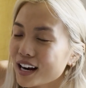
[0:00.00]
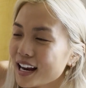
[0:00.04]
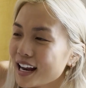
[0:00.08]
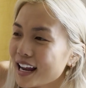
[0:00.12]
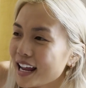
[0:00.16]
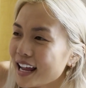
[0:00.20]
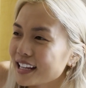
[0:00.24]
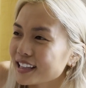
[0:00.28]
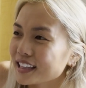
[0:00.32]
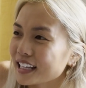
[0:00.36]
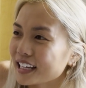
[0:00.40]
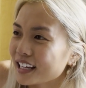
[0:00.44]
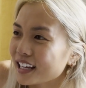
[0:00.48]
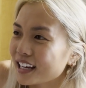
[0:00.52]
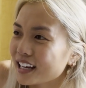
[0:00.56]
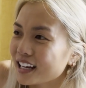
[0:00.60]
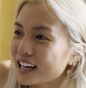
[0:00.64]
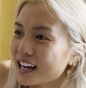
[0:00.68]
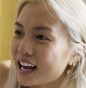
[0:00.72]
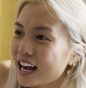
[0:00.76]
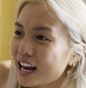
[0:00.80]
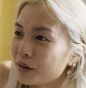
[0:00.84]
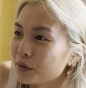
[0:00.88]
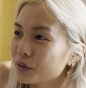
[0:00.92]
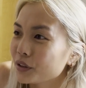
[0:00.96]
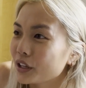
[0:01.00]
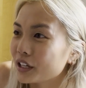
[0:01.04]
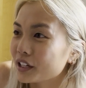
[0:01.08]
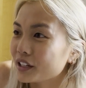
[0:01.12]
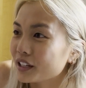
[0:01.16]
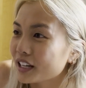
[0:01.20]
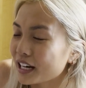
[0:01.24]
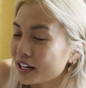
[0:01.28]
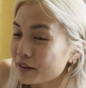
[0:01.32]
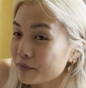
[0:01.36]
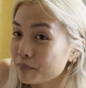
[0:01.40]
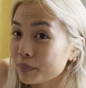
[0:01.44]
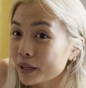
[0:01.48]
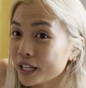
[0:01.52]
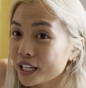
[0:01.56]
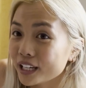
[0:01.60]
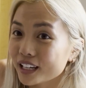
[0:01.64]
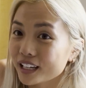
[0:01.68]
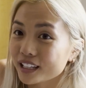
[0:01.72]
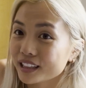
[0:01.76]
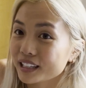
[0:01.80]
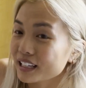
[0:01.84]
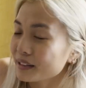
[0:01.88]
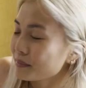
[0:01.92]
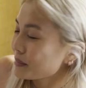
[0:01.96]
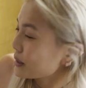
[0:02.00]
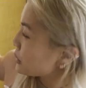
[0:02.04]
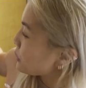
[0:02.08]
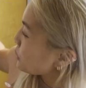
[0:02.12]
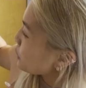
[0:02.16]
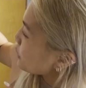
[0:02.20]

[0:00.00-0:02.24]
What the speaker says: And like I would like kind of peek in the middle